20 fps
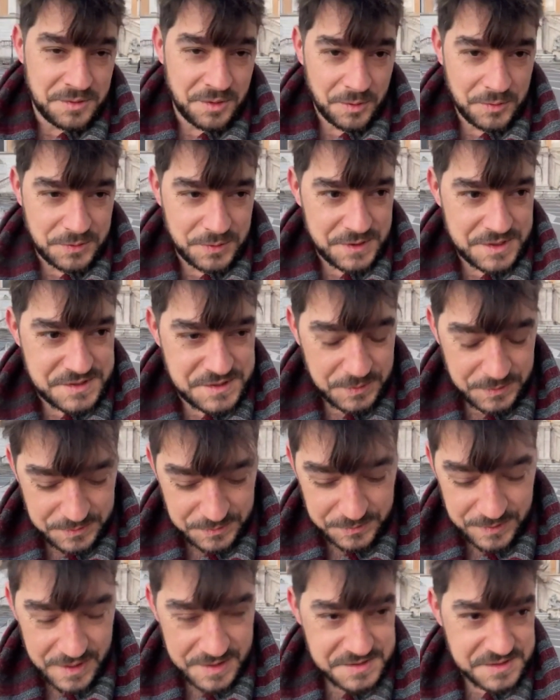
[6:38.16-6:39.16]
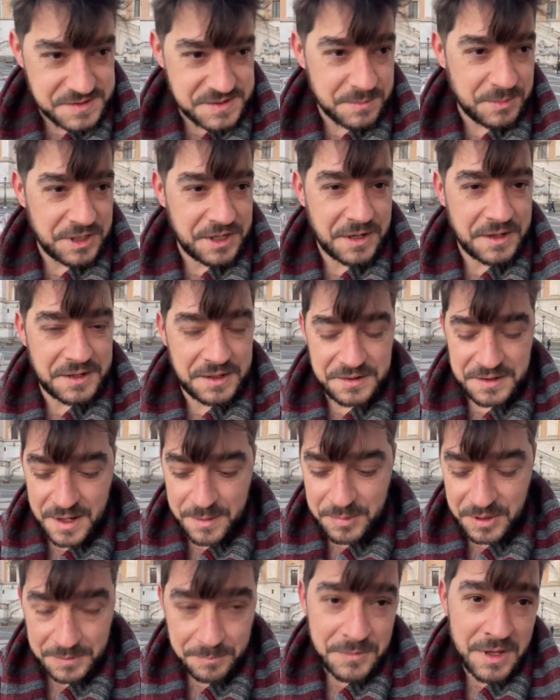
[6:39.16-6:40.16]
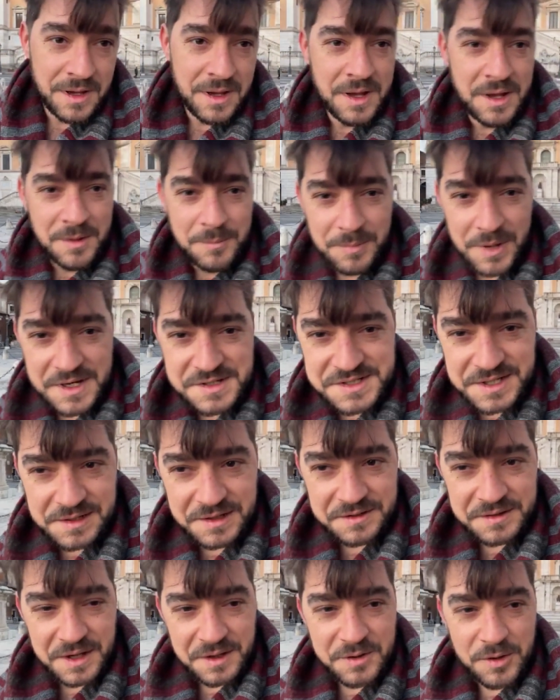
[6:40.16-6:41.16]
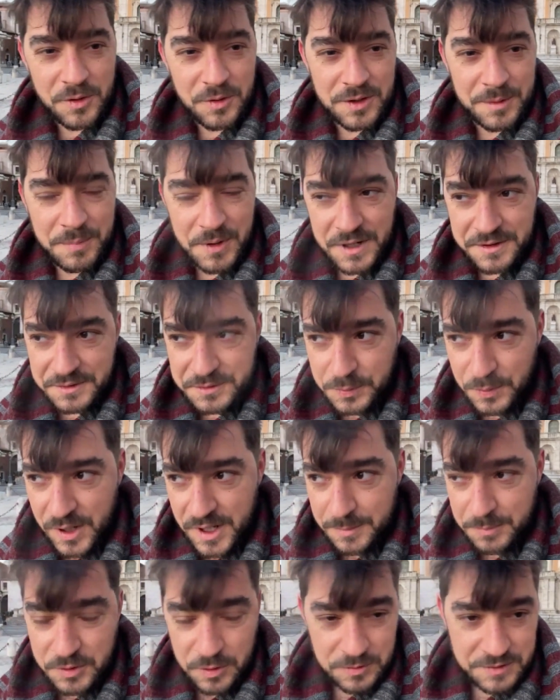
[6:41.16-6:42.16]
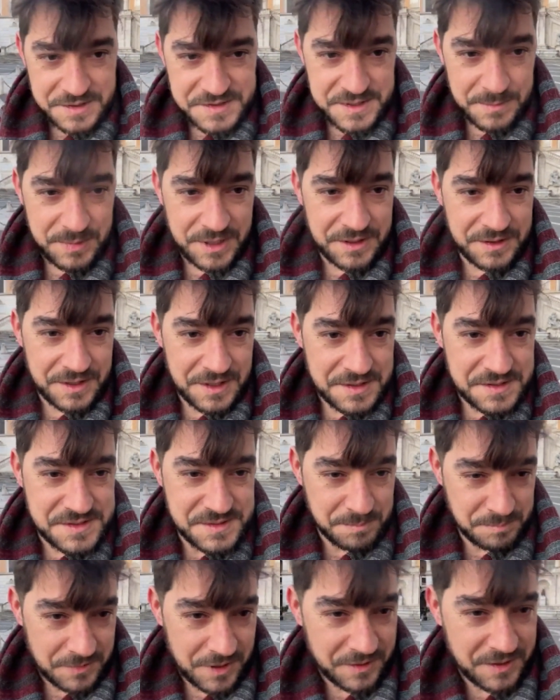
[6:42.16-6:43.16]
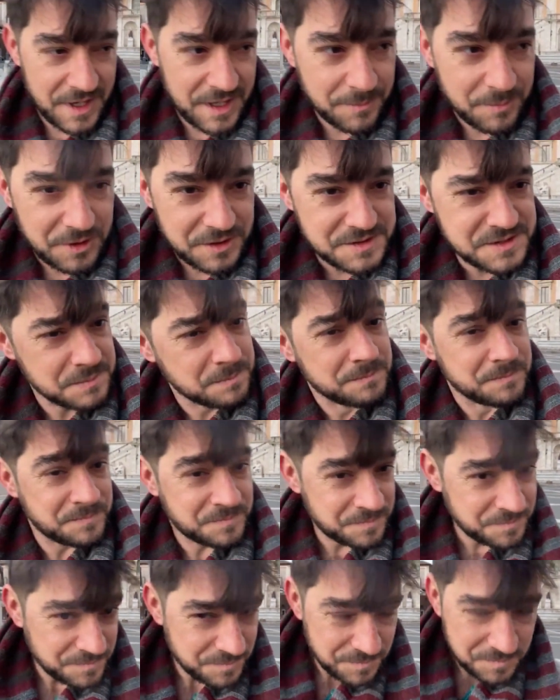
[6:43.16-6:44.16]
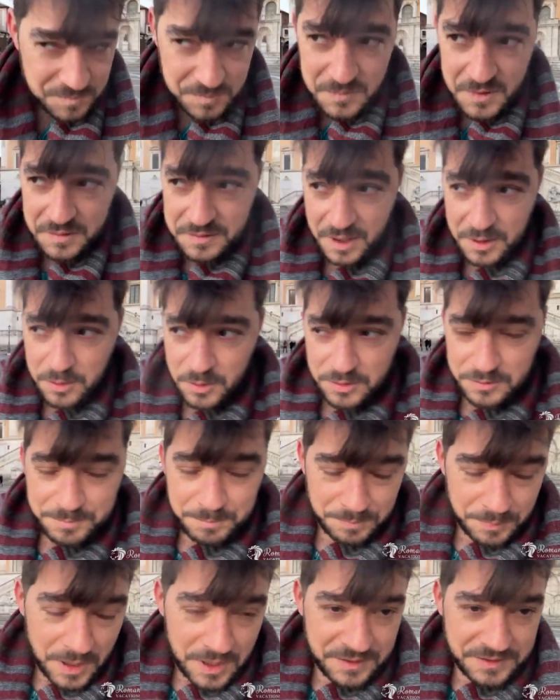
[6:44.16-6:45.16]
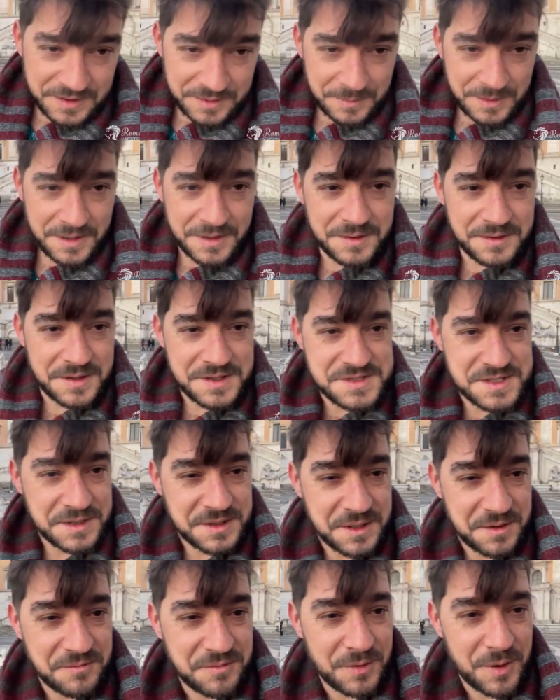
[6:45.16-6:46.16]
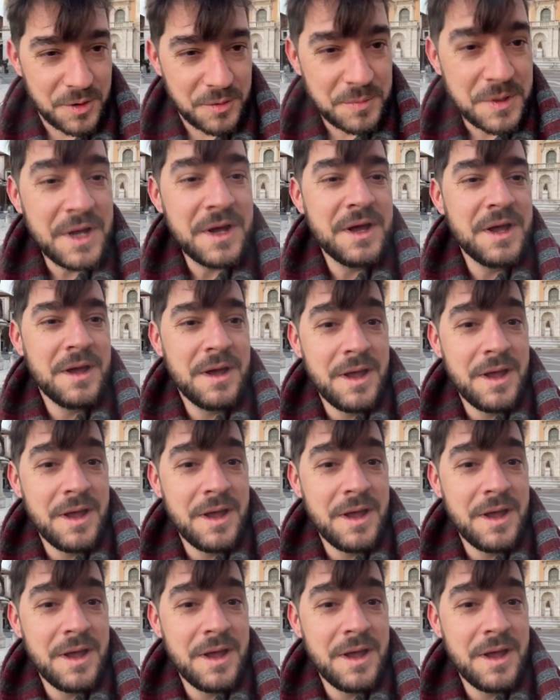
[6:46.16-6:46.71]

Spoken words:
known to history today as the Sabinian kidnapping. Basically, they call upon a tribe called the Sabinians, their neighbors. They call a party in the city of Rome,